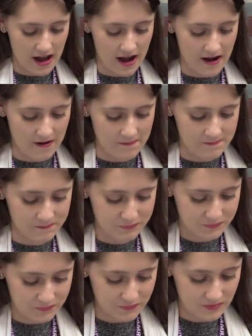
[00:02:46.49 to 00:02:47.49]

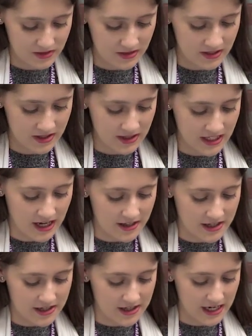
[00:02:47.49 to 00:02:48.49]
The
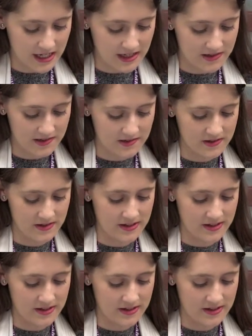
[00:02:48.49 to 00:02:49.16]
other thing is